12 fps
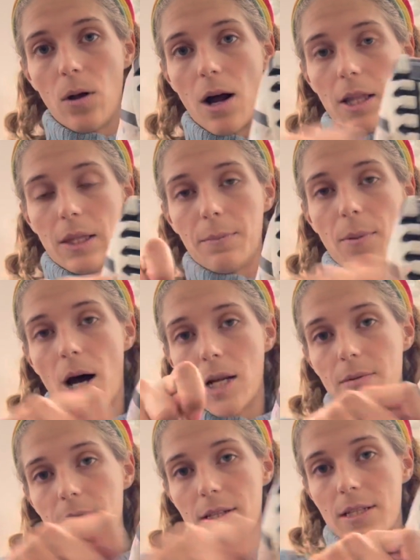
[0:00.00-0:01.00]
on the bottom
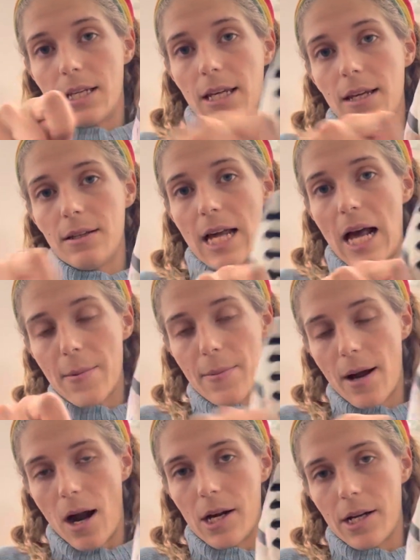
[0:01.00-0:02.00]
of the ski, tap
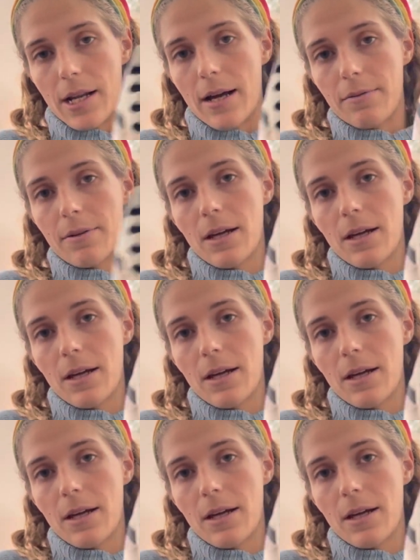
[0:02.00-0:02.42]
hard enough,